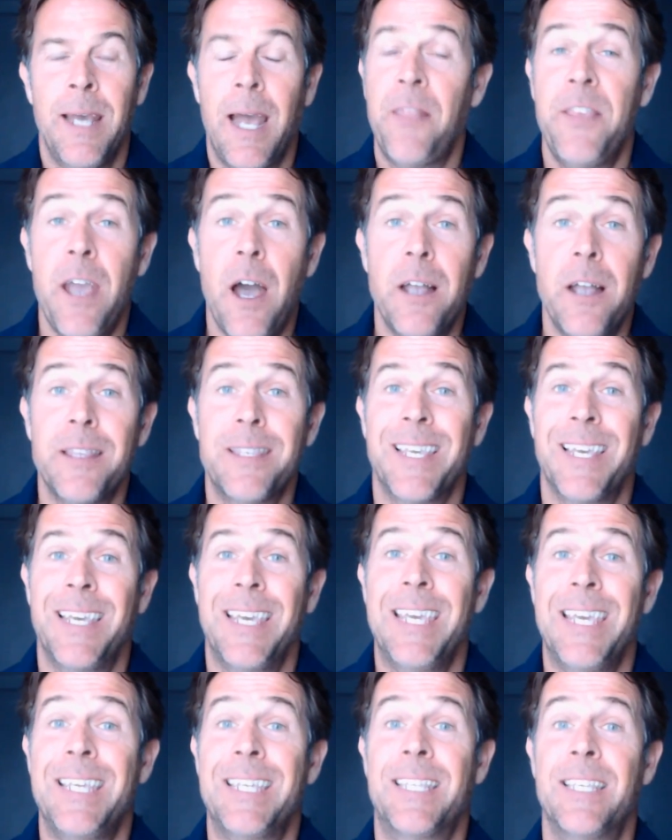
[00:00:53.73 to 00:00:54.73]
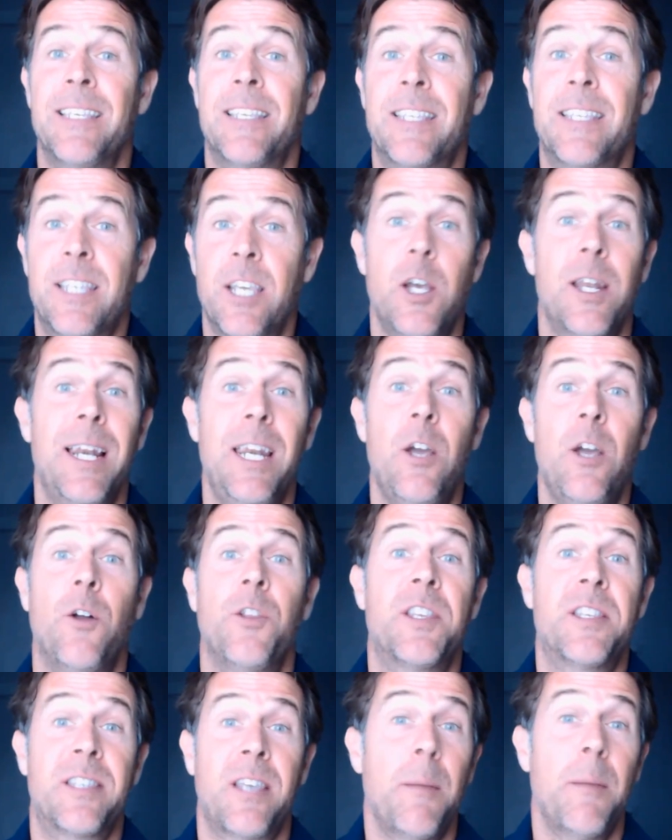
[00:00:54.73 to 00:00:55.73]
And the answer is that certainly
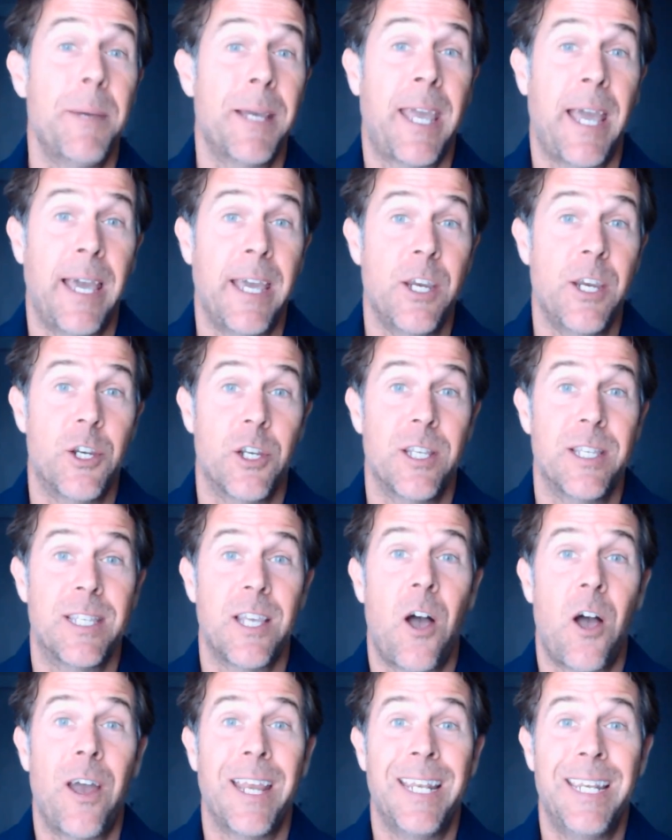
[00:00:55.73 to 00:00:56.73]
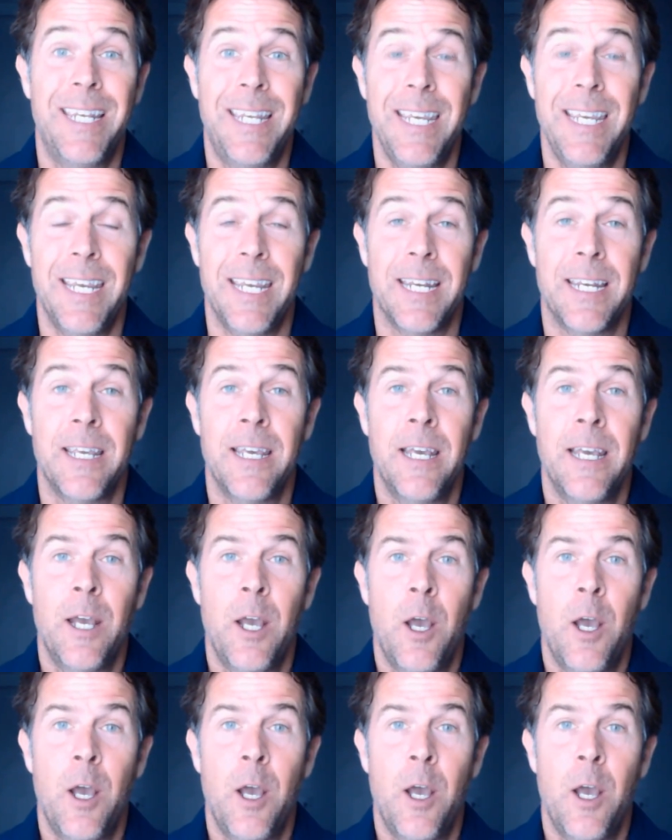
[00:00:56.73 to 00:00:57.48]
on some occasions I did.